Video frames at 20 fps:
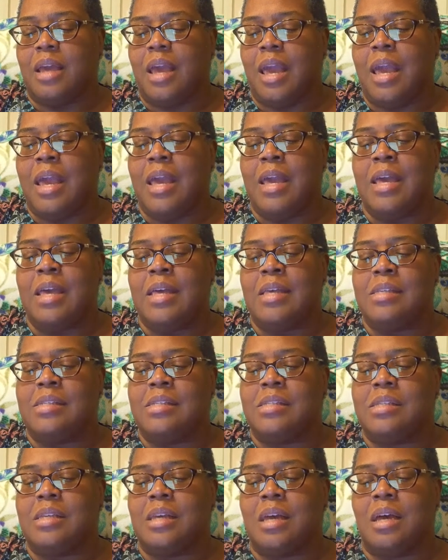has
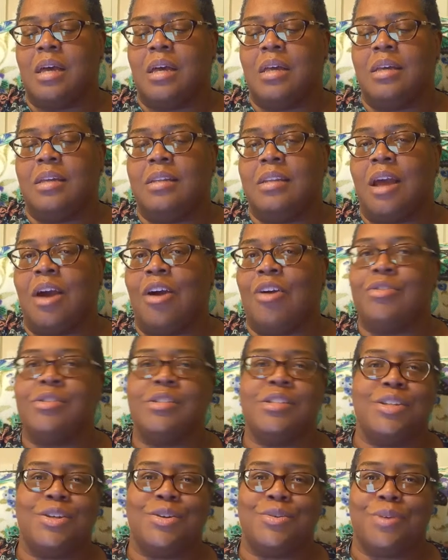an
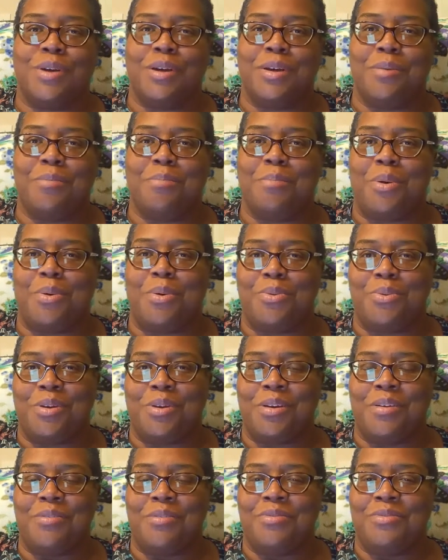ulterior
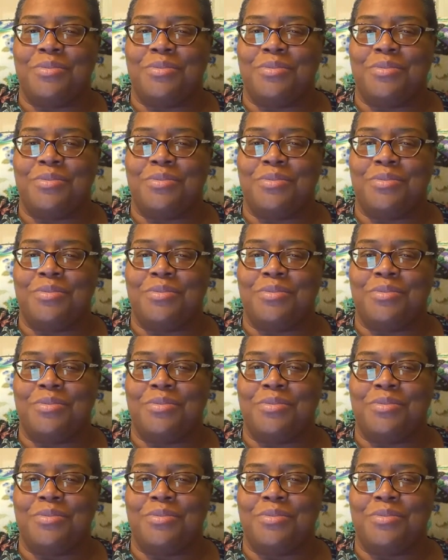motive.